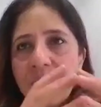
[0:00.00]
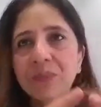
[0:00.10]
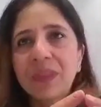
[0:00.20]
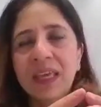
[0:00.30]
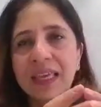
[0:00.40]

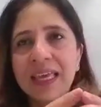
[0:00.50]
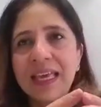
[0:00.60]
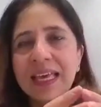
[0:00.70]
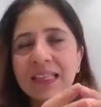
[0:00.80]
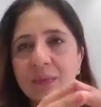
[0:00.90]
something
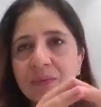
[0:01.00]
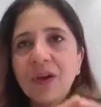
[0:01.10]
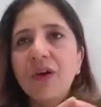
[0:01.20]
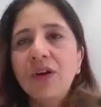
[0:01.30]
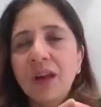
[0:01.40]
that we
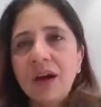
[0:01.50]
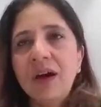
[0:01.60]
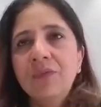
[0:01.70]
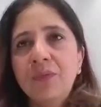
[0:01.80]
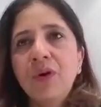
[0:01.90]
all
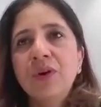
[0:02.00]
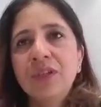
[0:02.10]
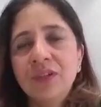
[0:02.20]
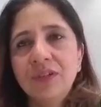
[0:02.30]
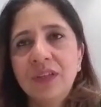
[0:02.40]
are bought
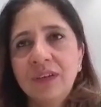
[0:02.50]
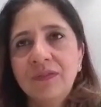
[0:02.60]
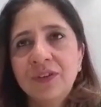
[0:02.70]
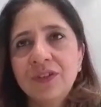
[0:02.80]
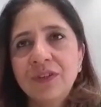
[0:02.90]
into that
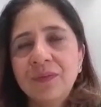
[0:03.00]
vision.